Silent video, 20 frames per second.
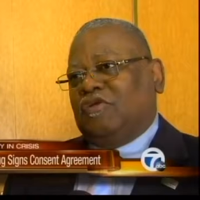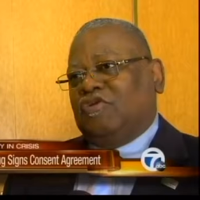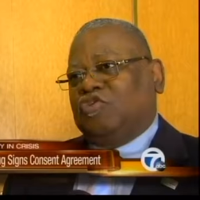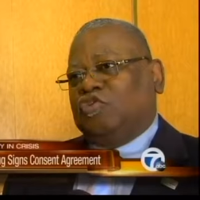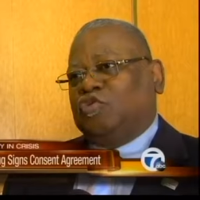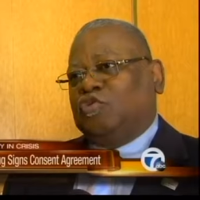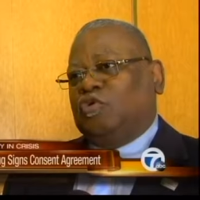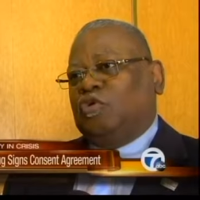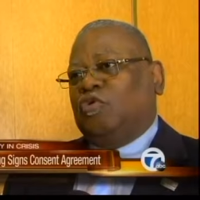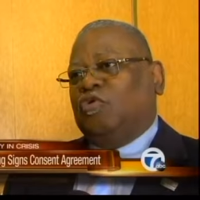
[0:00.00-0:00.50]

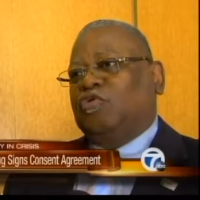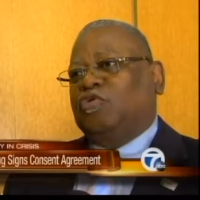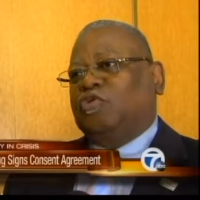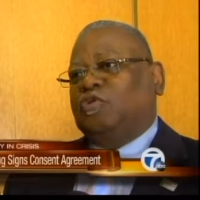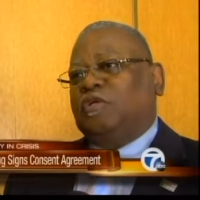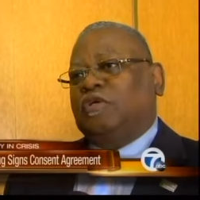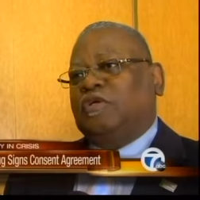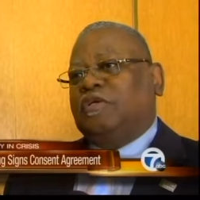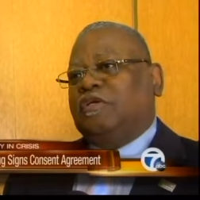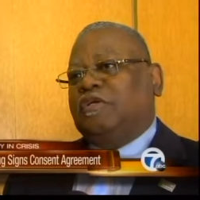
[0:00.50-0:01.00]
to go
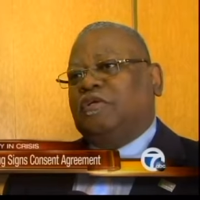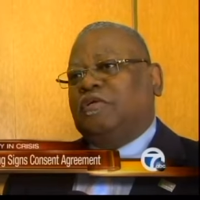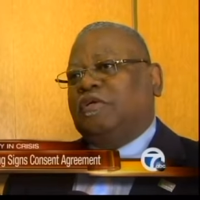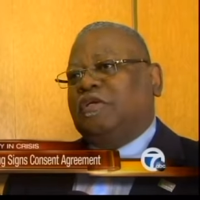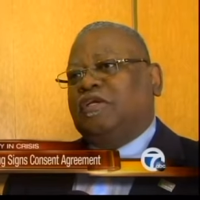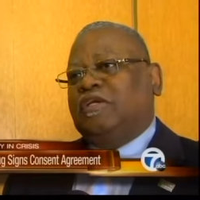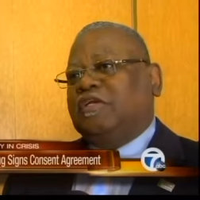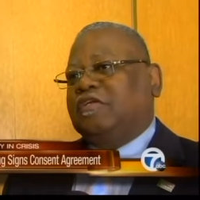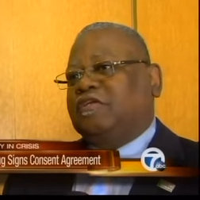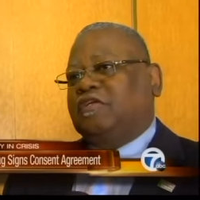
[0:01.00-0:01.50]
to a deal
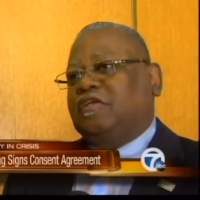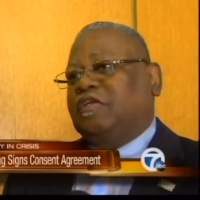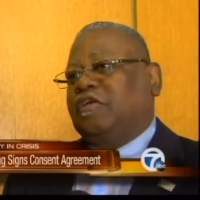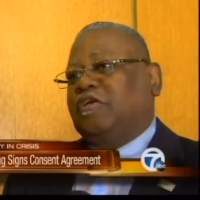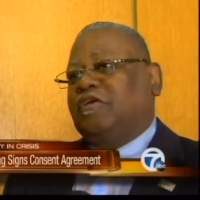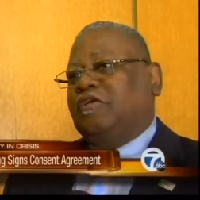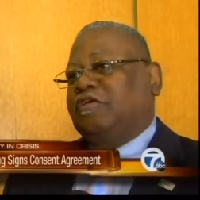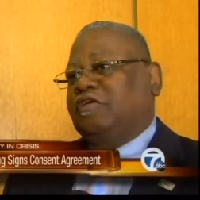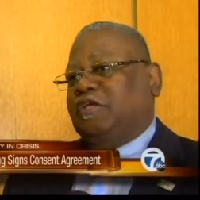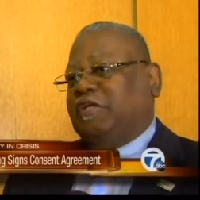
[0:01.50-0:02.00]
that doesn't
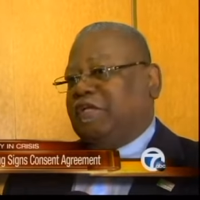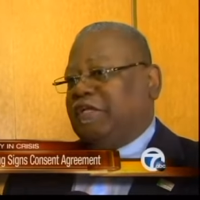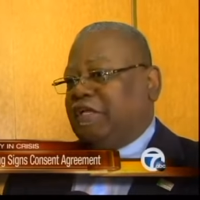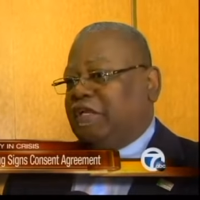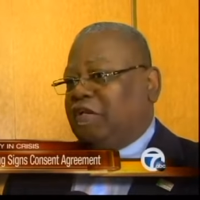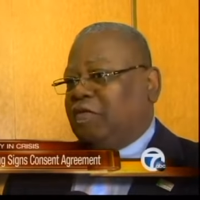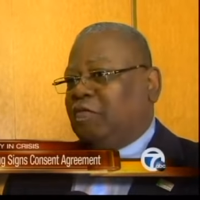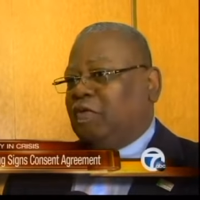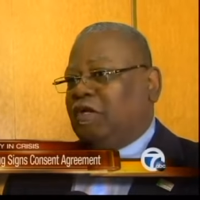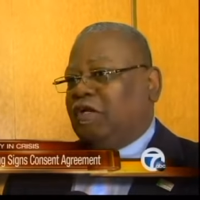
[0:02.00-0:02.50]
guarantee
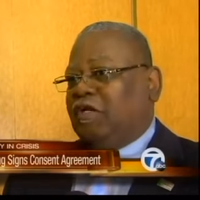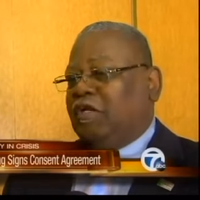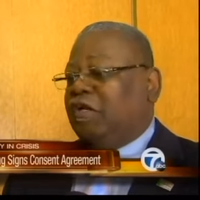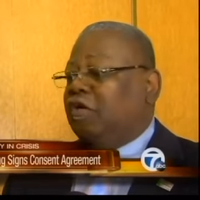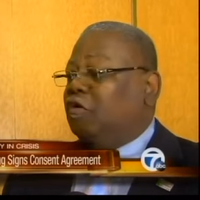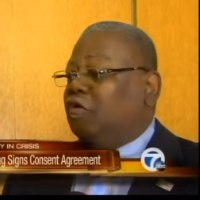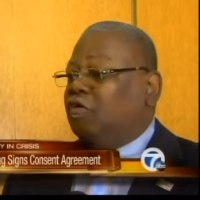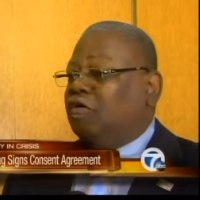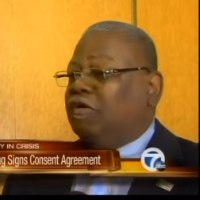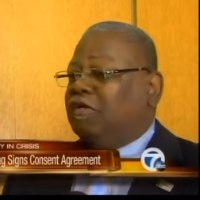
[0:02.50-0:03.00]
any money,
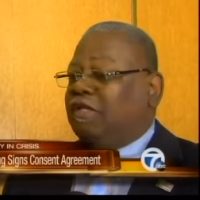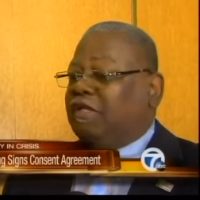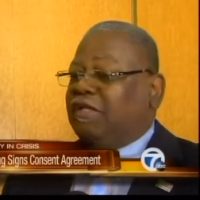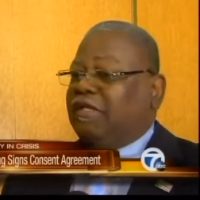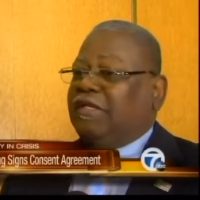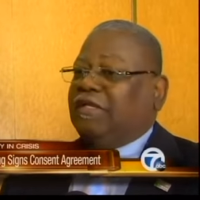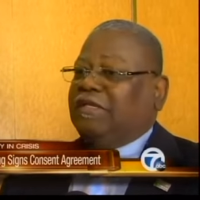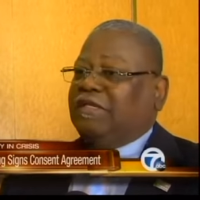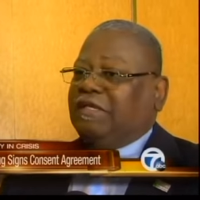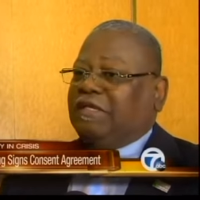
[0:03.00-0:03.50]
and the only thing
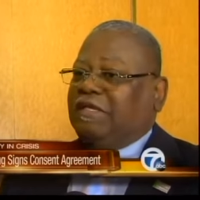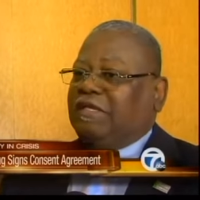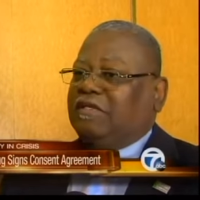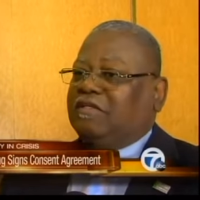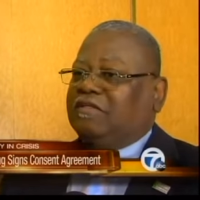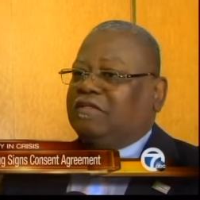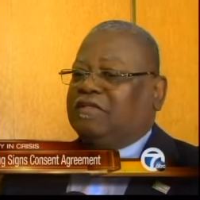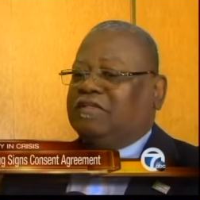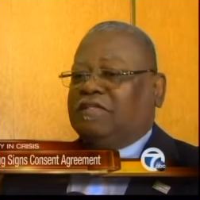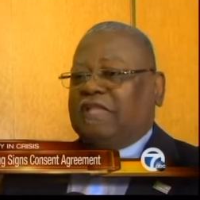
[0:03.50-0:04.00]
it
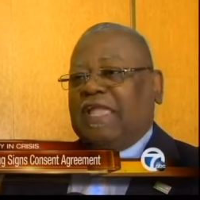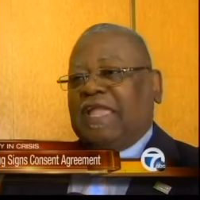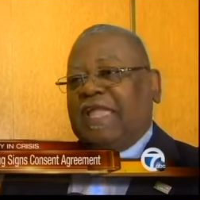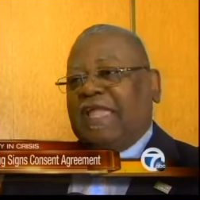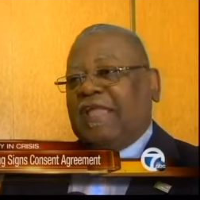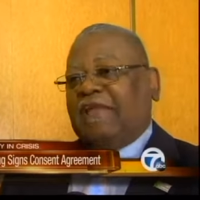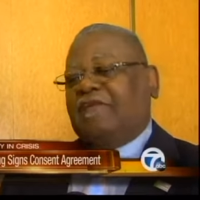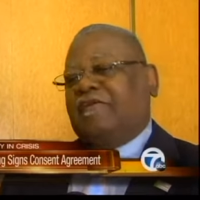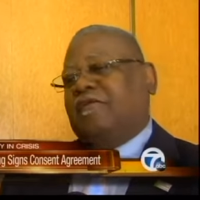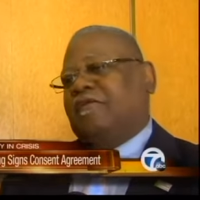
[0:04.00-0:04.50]
does is
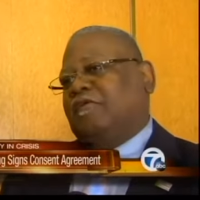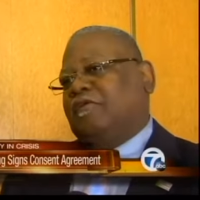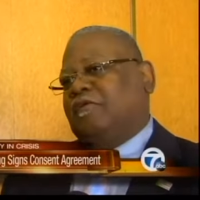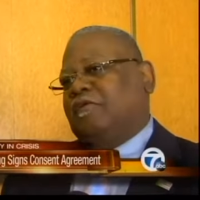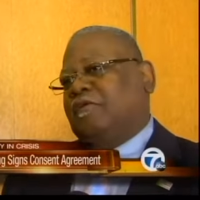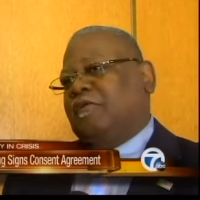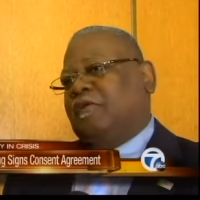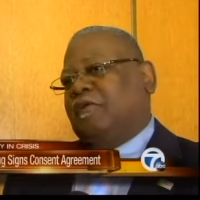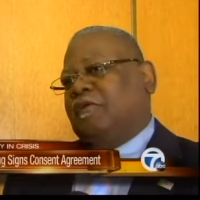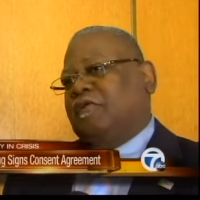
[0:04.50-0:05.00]
add to
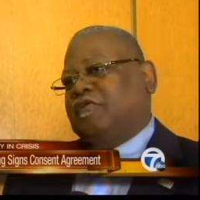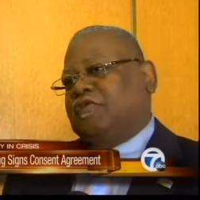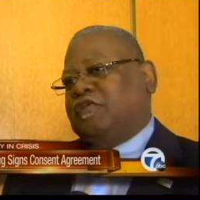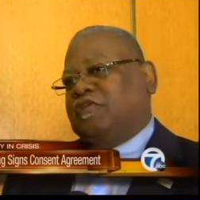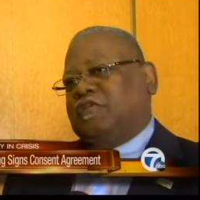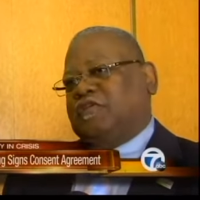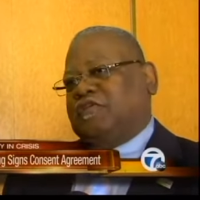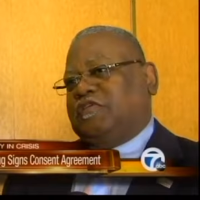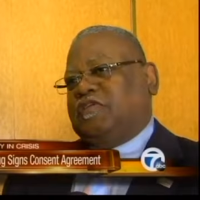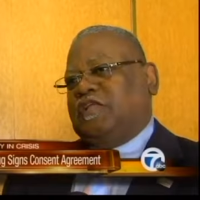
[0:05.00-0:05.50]
the
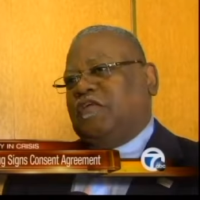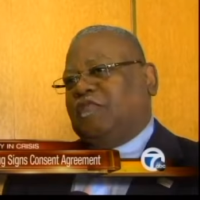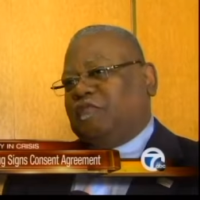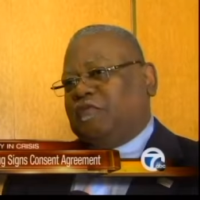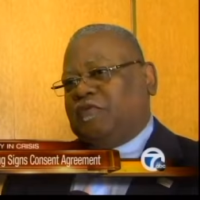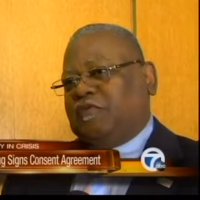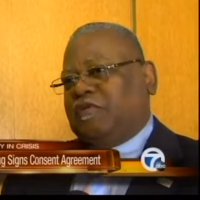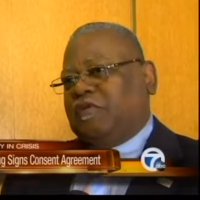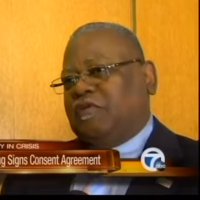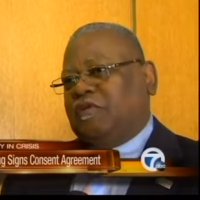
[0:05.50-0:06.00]
city's
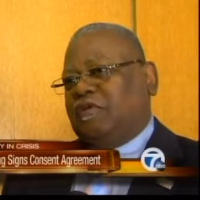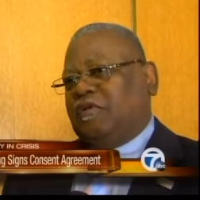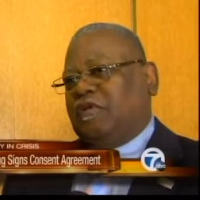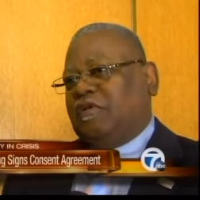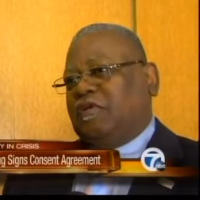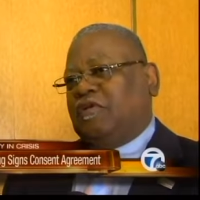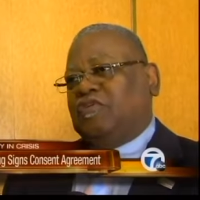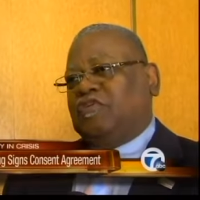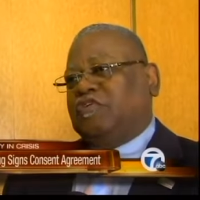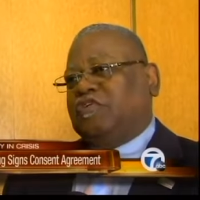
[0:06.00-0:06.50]
deficit,
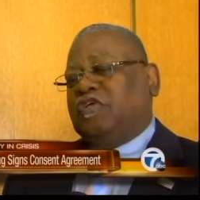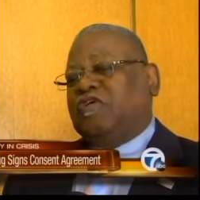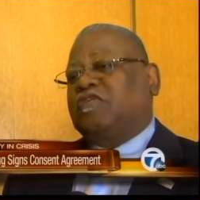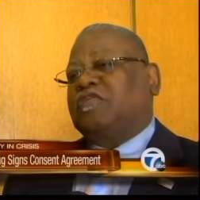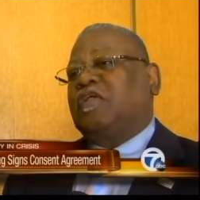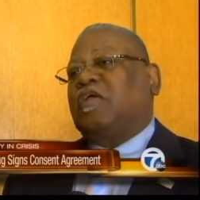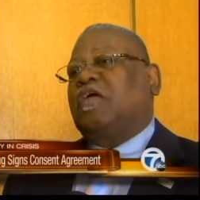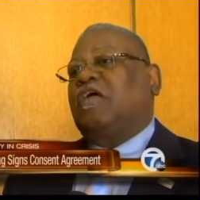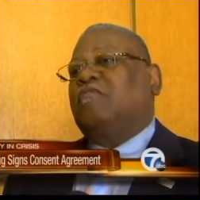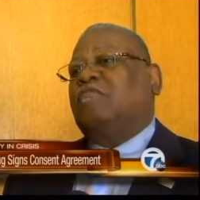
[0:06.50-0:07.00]
is
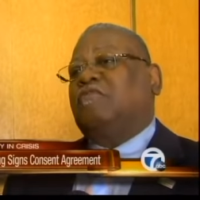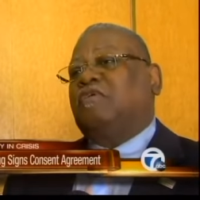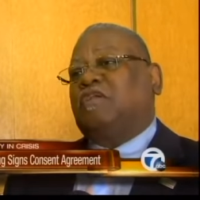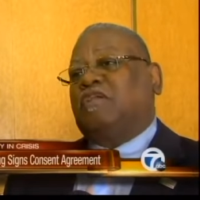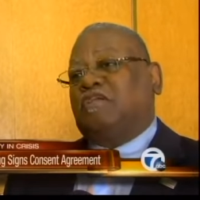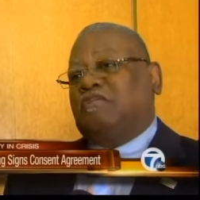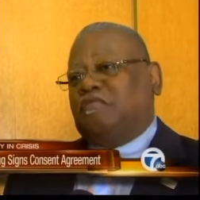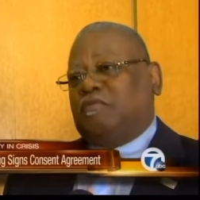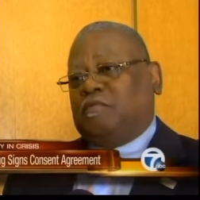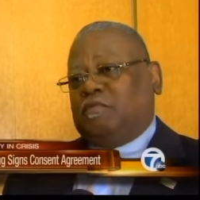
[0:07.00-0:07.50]
just
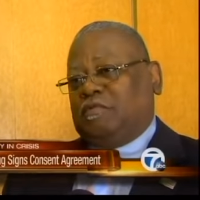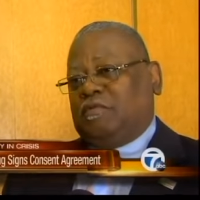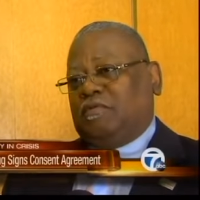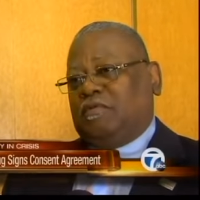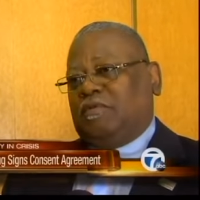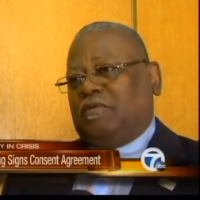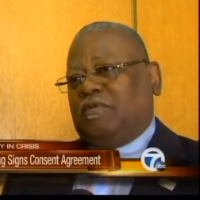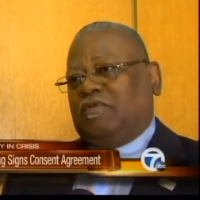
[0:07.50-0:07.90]
unbelievable